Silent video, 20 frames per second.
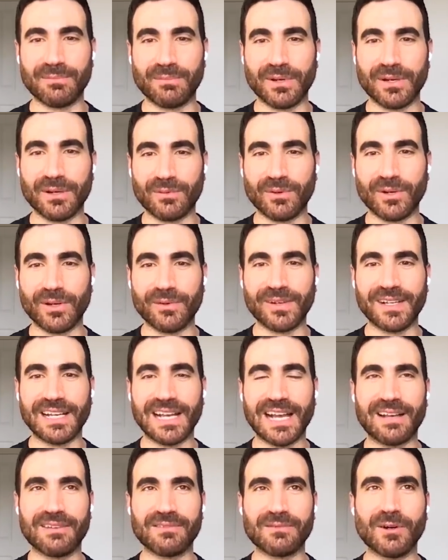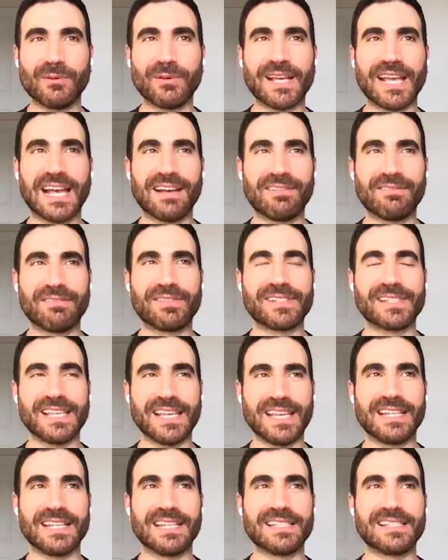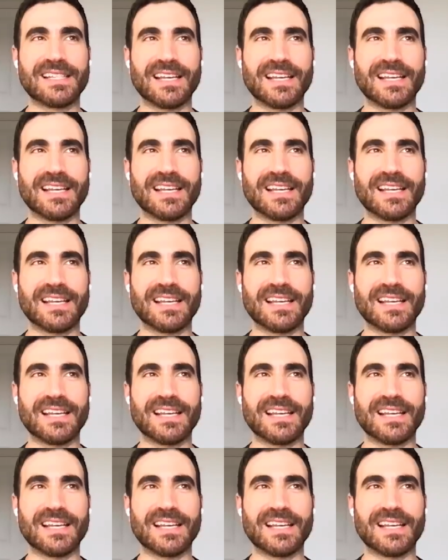But what we ha- what we have seen is